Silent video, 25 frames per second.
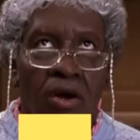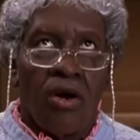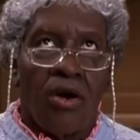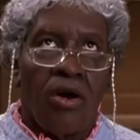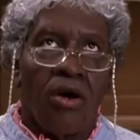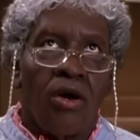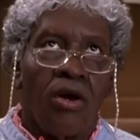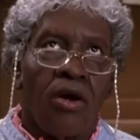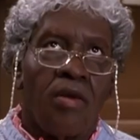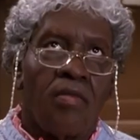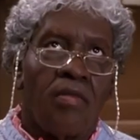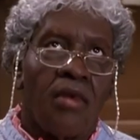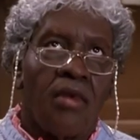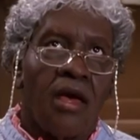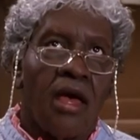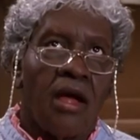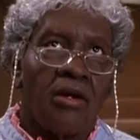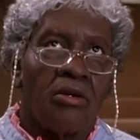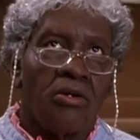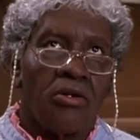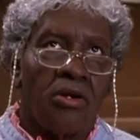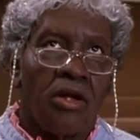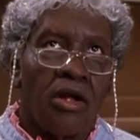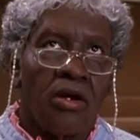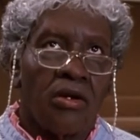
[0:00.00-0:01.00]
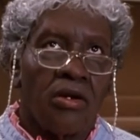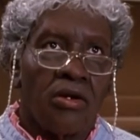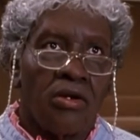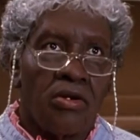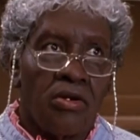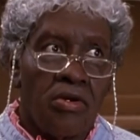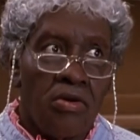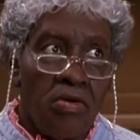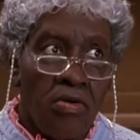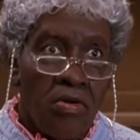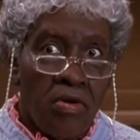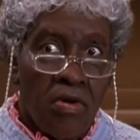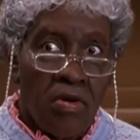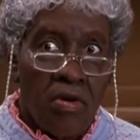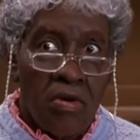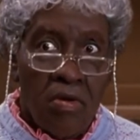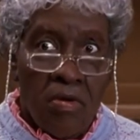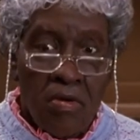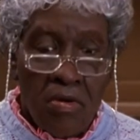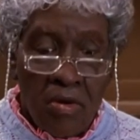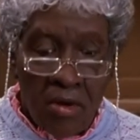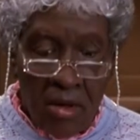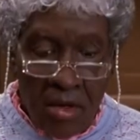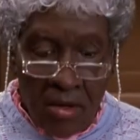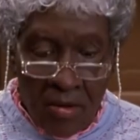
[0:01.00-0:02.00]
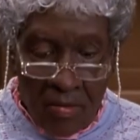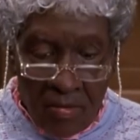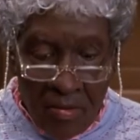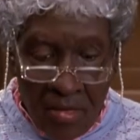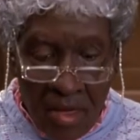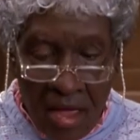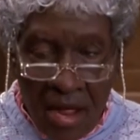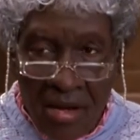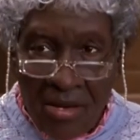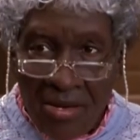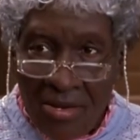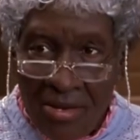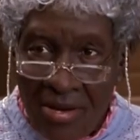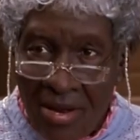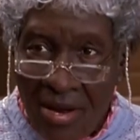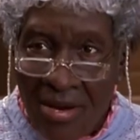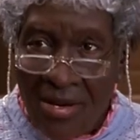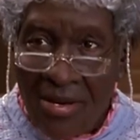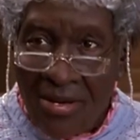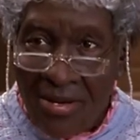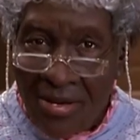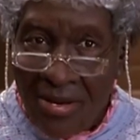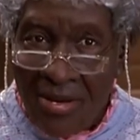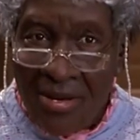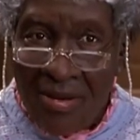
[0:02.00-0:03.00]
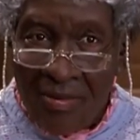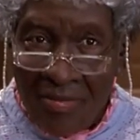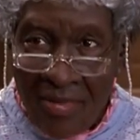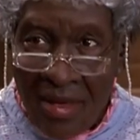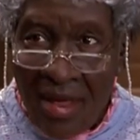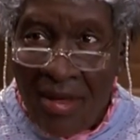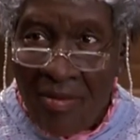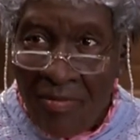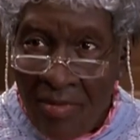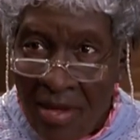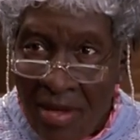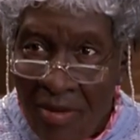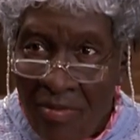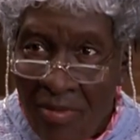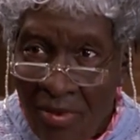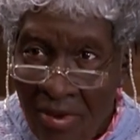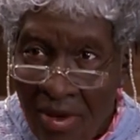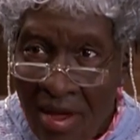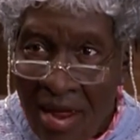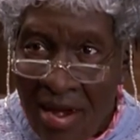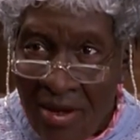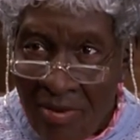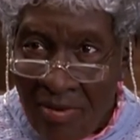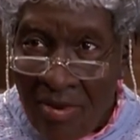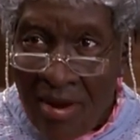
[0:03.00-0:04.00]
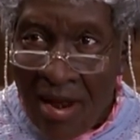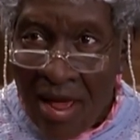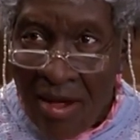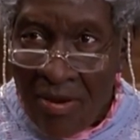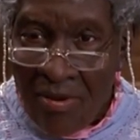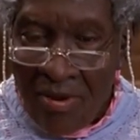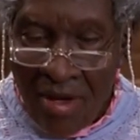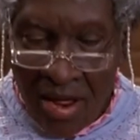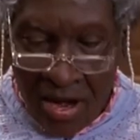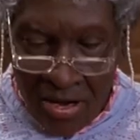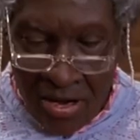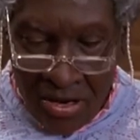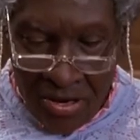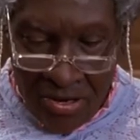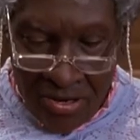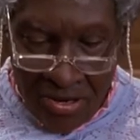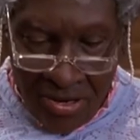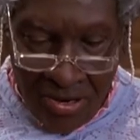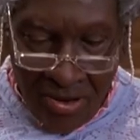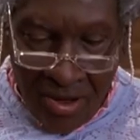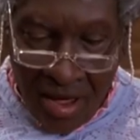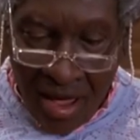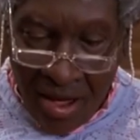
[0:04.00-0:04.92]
Oh, Mike Douglas. You know, Mike Douglas used to make me moist when I watched the show.